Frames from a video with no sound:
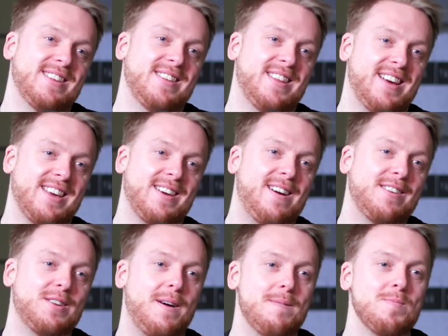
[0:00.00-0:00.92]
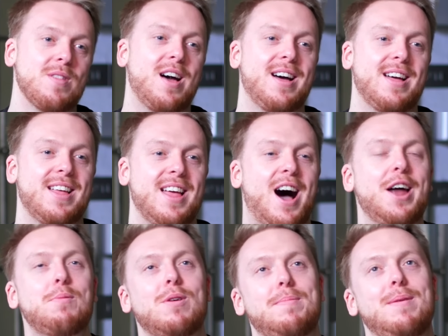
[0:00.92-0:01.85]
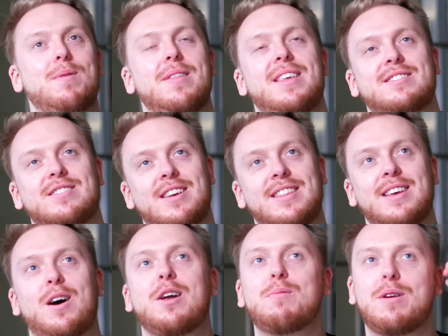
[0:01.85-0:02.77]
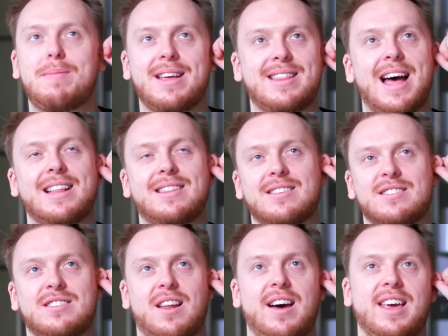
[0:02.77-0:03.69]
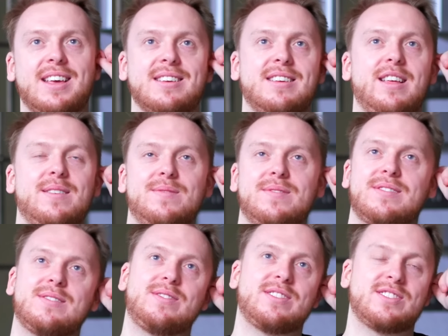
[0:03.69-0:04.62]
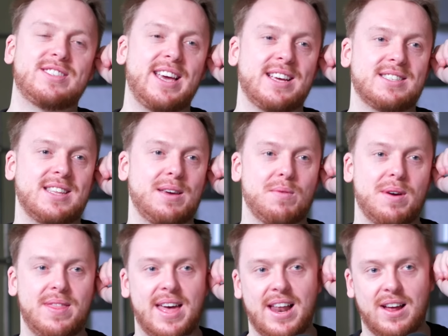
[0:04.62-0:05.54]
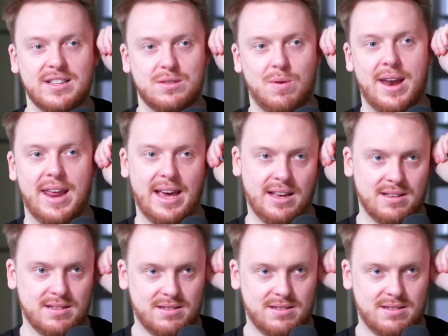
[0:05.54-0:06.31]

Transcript: Like, I don't, says who? I don't want to be what this. I don't want to be a dad that's like 60 when they're like 20.